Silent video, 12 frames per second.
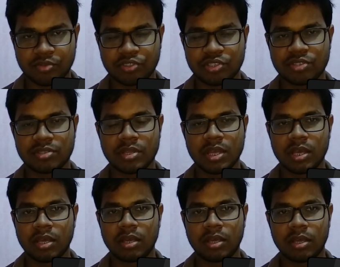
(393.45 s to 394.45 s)
questions
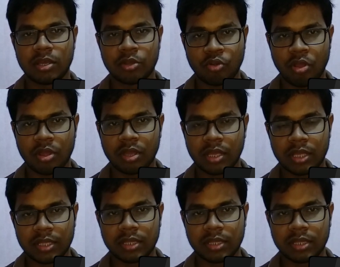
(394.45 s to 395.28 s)
wrong,